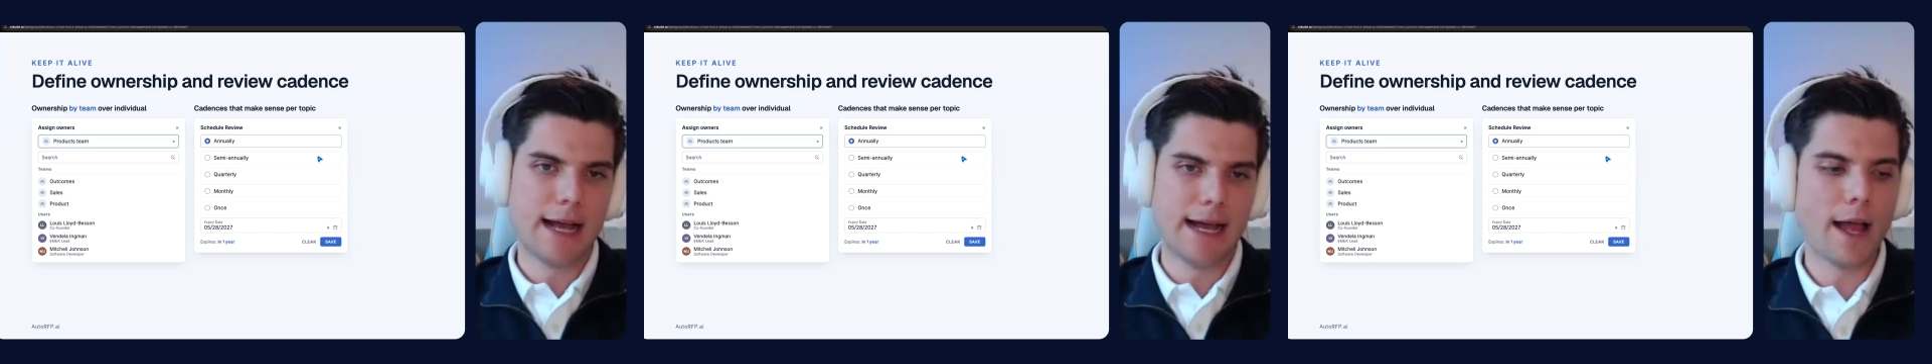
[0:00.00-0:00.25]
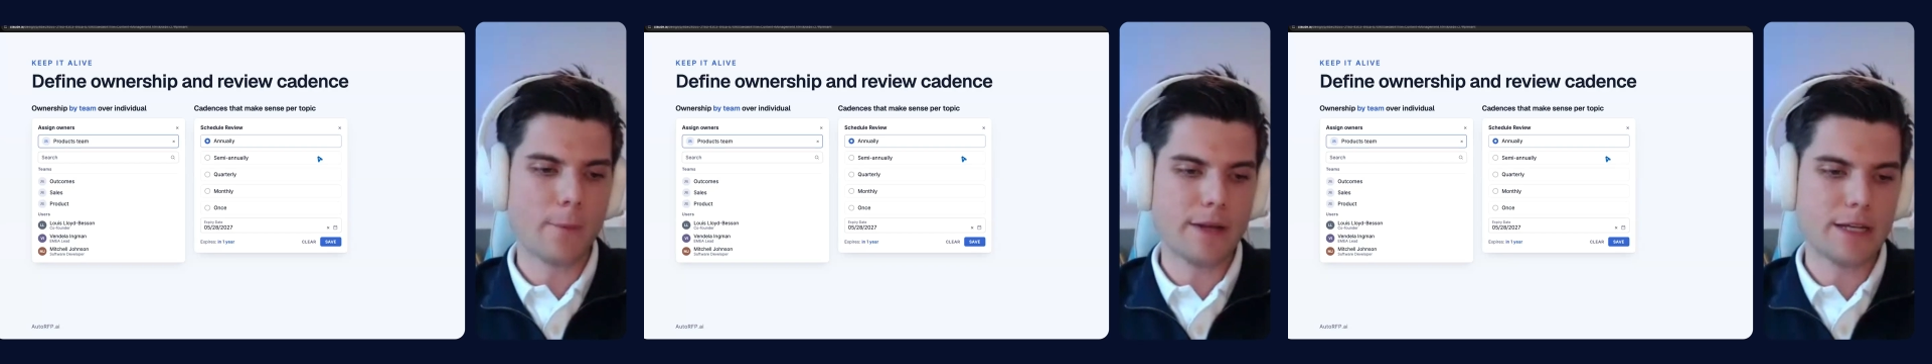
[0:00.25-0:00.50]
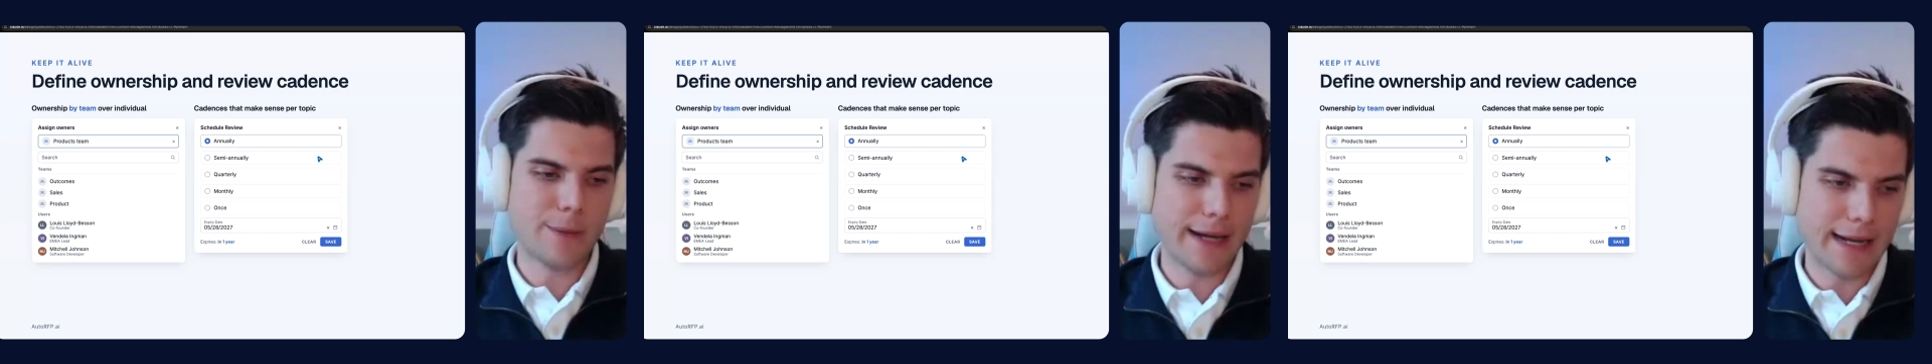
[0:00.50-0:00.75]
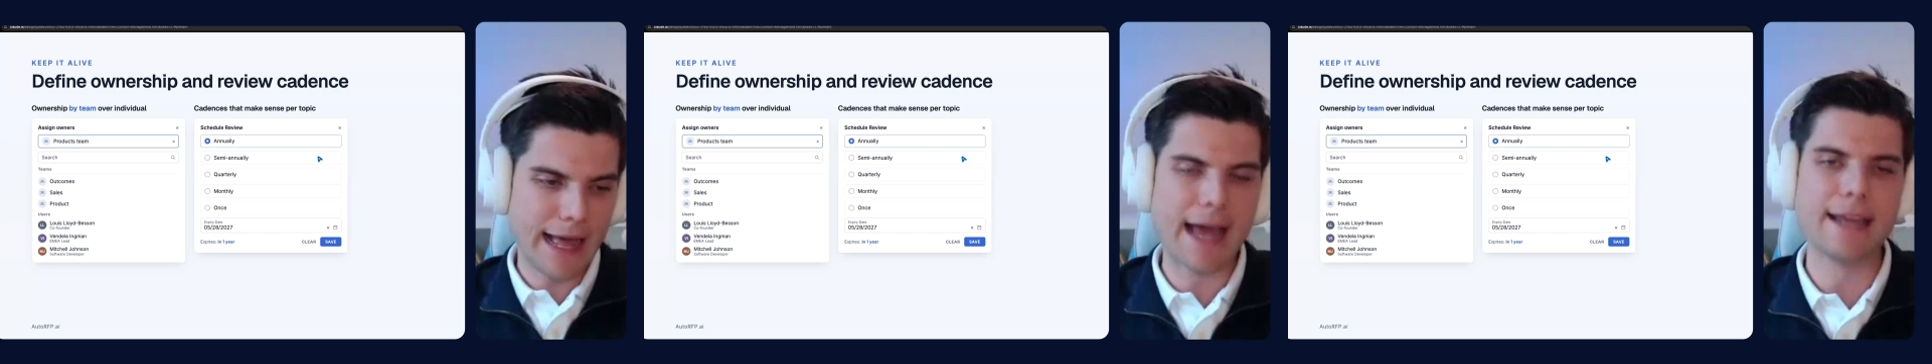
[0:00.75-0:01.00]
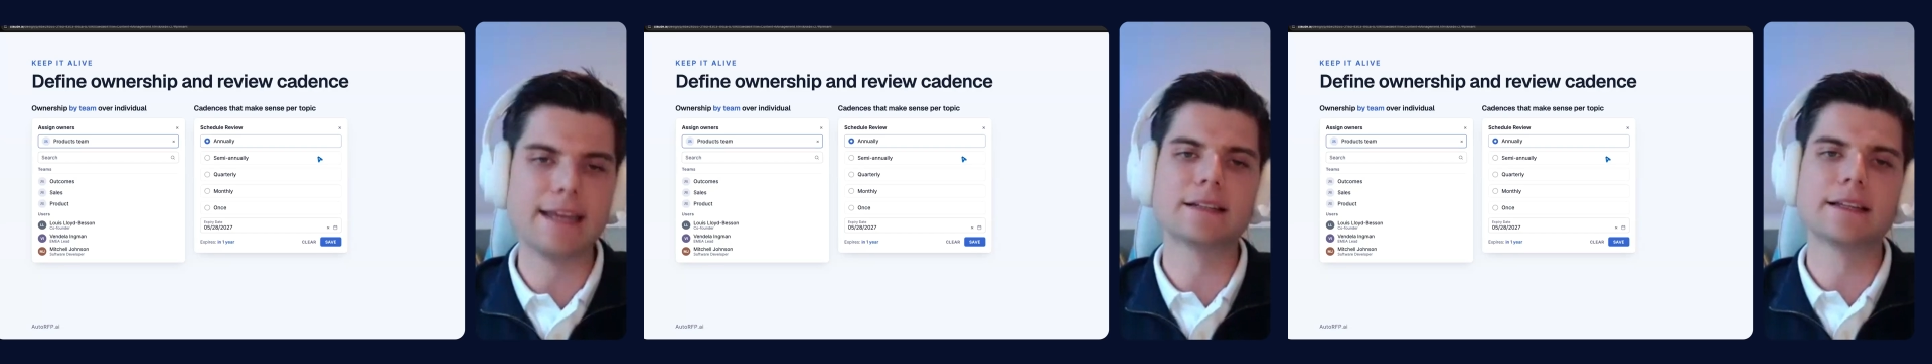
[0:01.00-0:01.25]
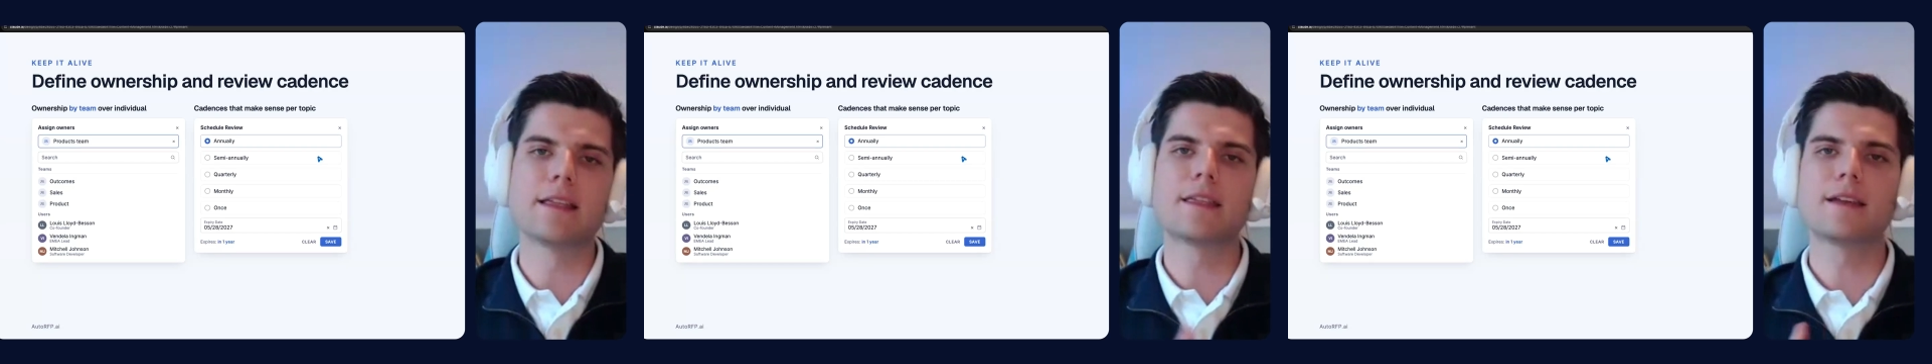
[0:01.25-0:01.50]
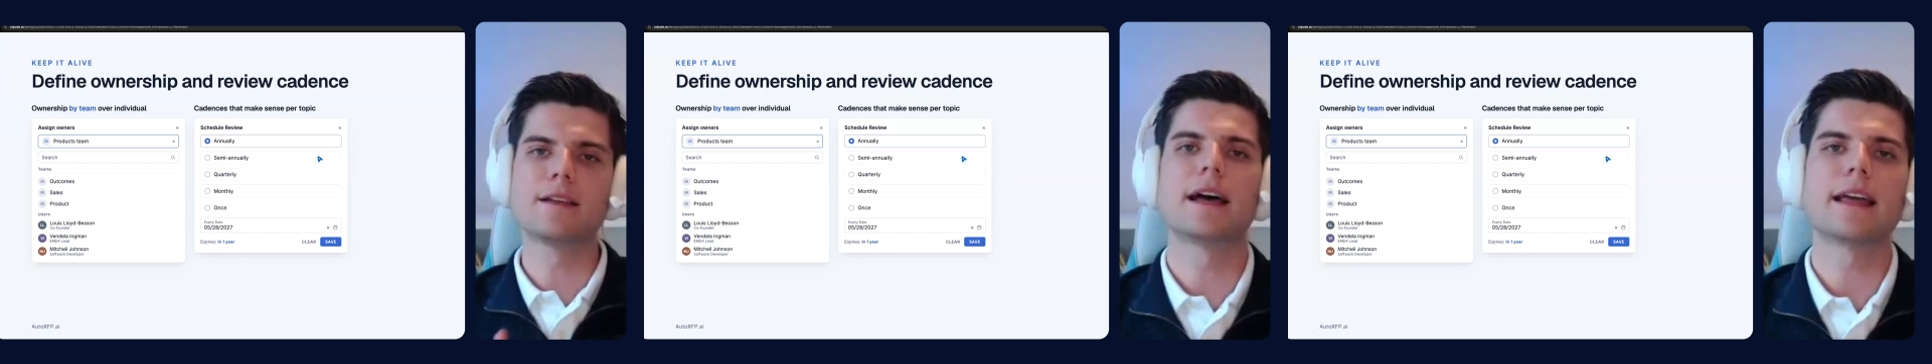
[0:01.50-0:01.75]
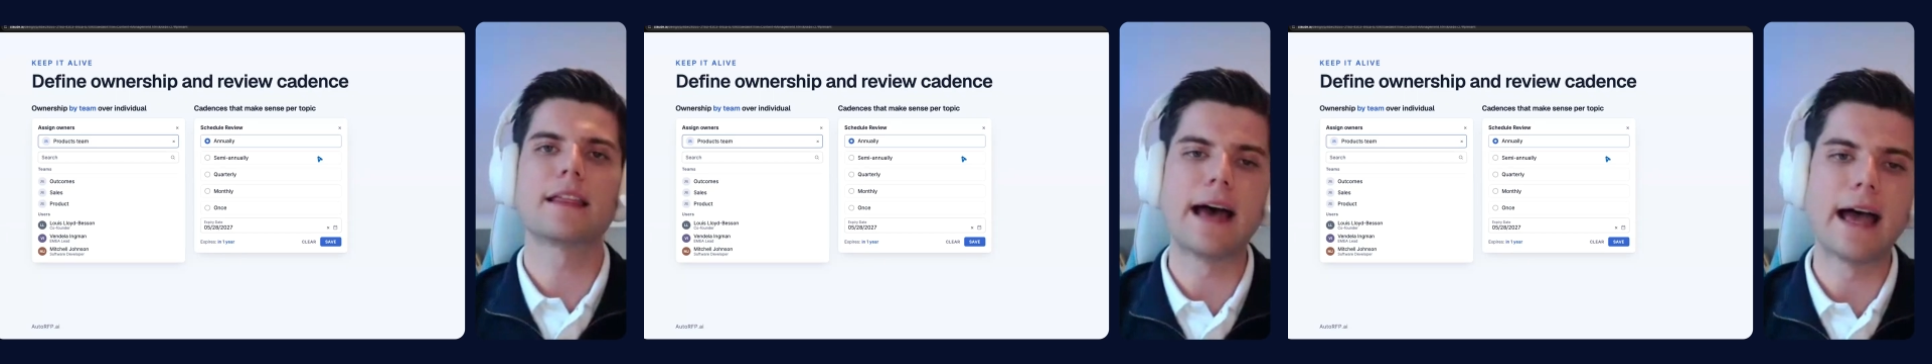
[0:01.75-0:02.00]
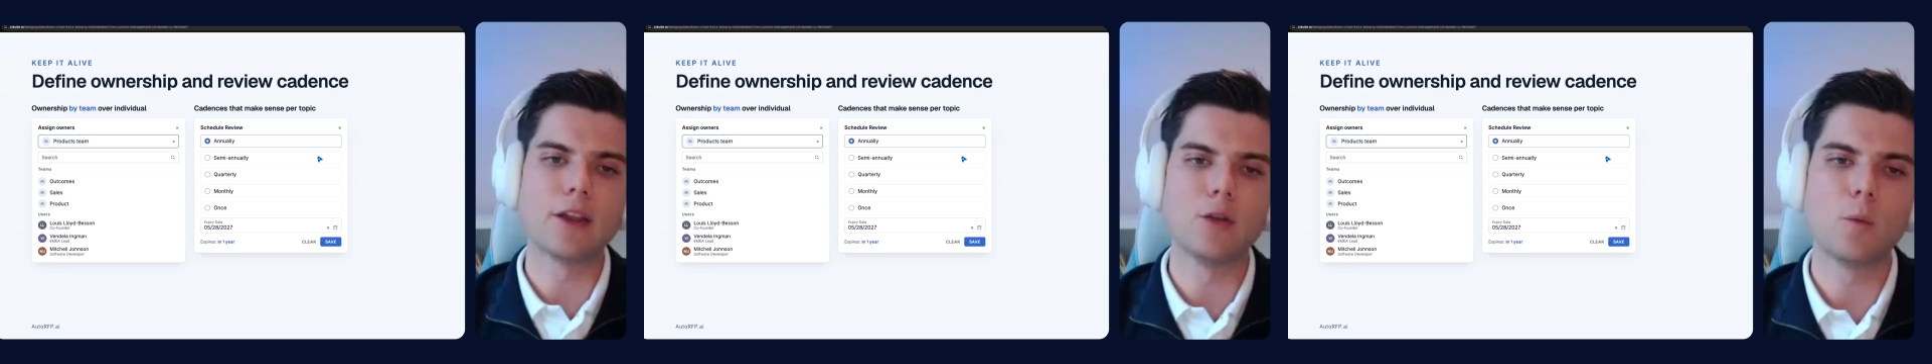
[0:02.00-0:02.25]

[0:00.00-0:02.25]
Why are we doing it annually? Things like that.